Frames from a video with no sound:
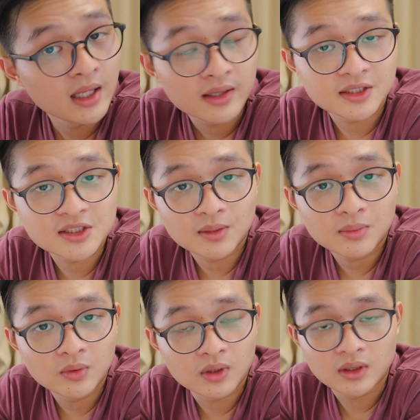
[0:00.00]
that's number
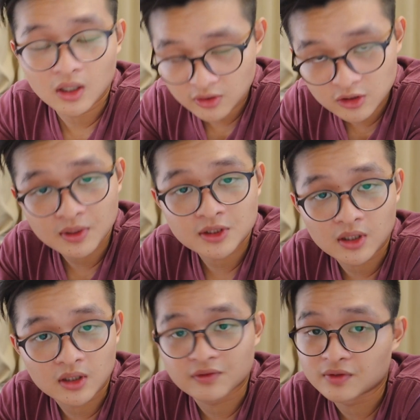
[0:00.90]
1, Octopus Card.